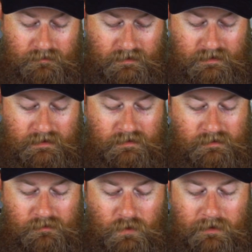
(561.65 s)
It
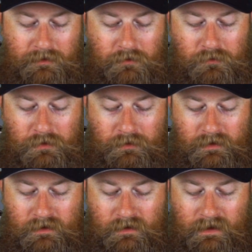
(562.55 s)
says, why would you
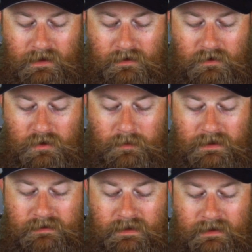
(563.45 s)
ruin a car by
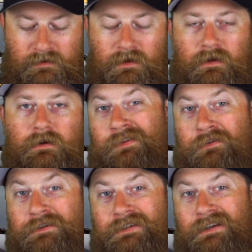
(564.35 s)
stancing it? Have you
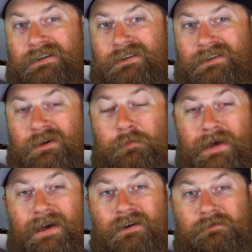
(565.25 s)
ever seen a
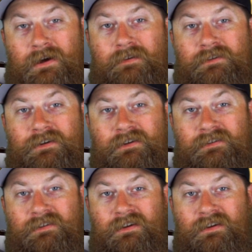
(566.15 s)
bag 5 Series?